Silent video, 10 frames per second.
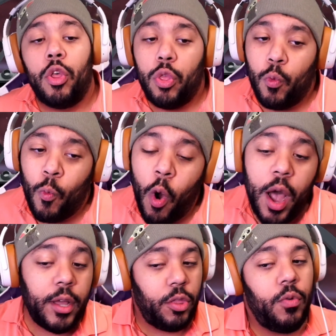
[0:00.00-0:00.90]

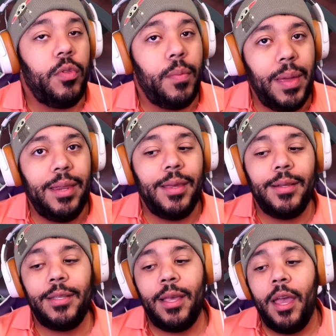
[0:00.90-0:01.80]
walk through the
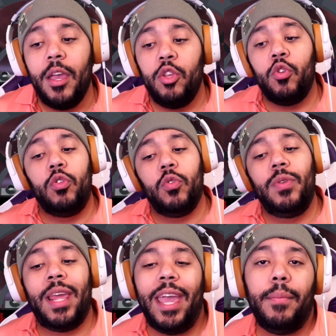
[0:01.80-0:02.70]
minions, you do
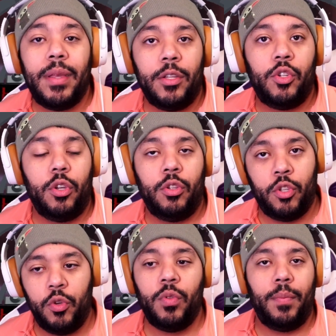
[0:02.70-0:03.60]
damage
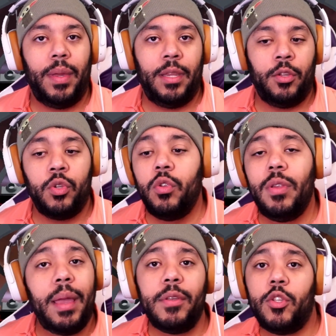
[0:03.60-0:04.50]
to the minions. You do
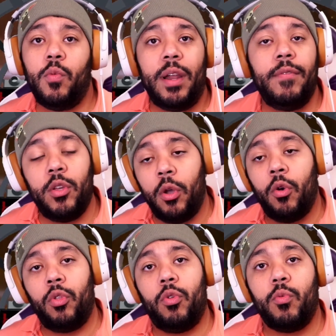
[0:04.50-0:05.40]
damage to whatever you
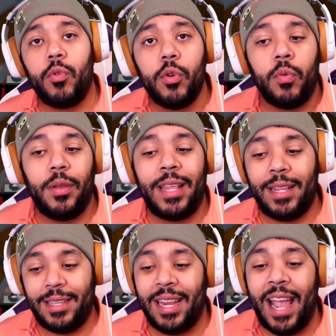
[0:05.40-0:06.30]
go through.
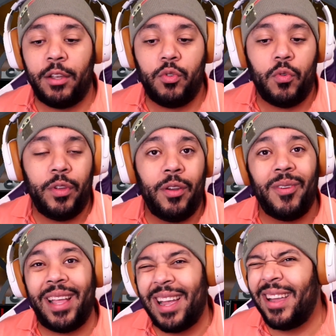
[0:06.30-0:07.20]
That's an actual,
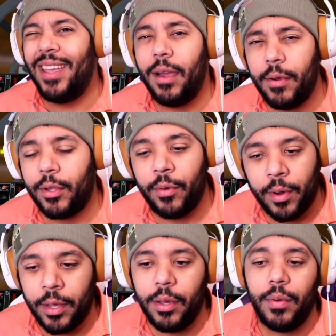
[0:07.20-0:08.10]
like a character
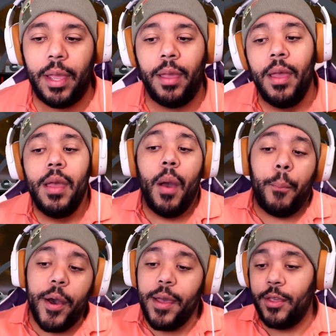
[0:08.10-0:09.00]
or a unit.
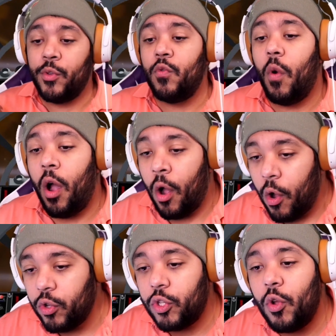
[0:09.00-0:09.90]
But you
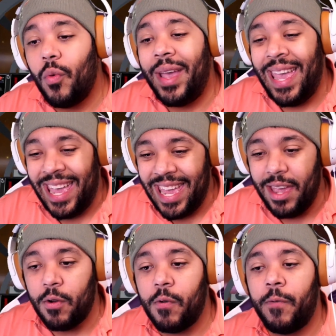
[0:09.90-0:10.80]
also
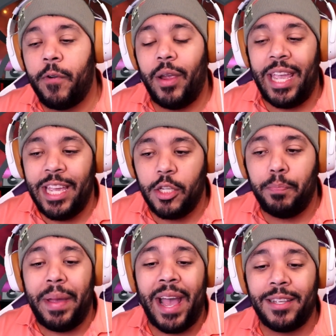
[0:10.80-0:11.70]
heal for each
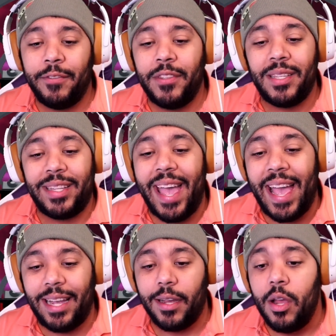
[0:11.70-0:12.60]
passive
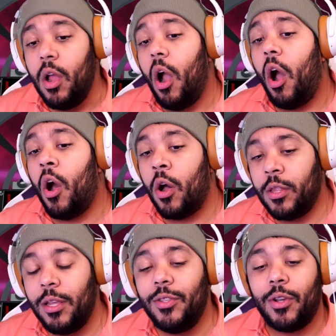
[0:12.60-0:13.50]
stack
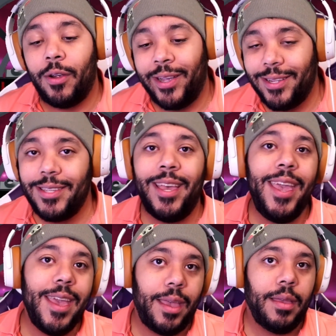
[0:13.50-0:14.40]
on the target's hit.